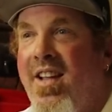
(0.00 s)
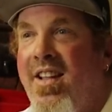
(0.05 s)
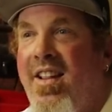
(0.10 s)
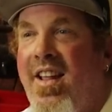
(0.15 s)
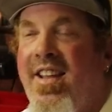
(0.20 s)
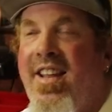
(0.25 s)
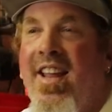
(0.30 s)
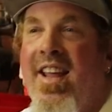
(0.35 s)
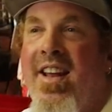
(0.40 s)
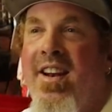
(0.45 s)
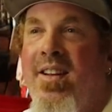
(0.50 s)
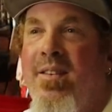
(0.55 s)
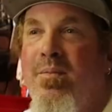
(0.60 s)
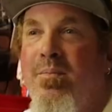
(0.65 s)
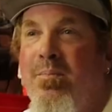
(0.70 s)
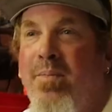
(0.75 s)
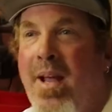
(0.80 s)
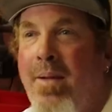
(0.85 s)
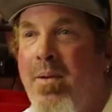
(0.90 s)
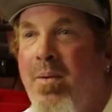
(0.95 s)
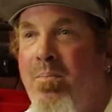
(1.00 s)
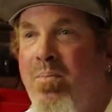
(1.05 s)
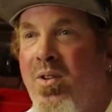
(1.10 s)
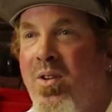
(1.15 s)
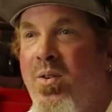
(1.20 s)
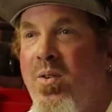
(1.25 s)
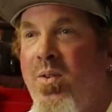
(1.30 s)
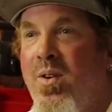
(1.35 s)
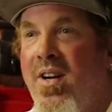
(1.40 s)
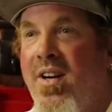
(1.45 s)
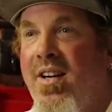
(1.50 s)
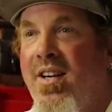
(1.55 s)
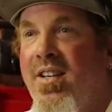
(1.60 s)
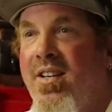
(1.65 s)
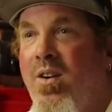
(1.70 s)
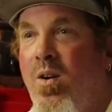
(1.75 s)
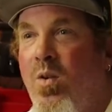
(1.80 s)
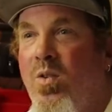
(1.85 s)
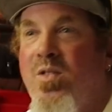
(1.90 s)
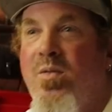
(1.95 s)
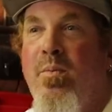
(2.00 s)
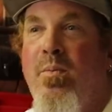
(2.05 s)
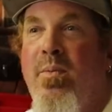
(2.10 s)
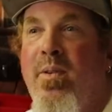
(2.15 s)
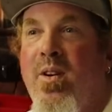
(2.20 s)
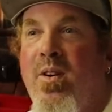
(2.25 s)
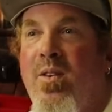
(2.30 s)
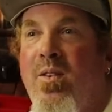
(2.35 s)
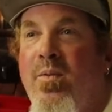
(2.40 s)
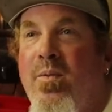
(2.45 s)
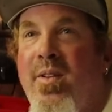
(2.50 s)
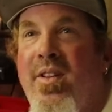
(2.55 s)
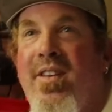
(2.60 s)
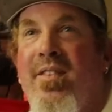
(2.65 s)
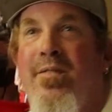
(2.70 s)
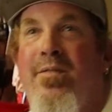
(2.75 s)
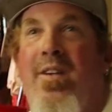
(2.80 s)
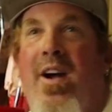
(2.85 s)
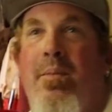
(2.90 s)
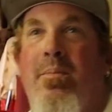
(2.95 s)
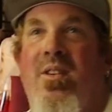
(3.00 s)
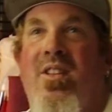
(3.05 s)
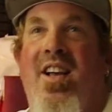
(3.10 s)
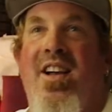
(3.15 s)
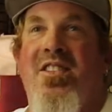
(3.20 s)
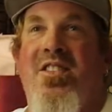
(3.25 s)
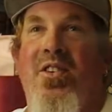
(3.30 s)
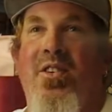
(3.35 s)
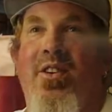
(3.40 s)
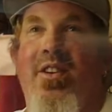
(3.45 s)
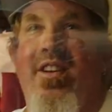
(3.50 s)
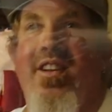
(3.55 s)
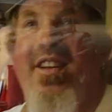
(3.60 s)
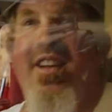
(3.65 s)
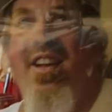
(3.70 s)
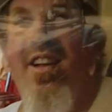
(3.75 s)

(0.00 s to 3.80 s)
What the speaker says: like, he had a baby blue Oldsmobile with a fiberglass hood. It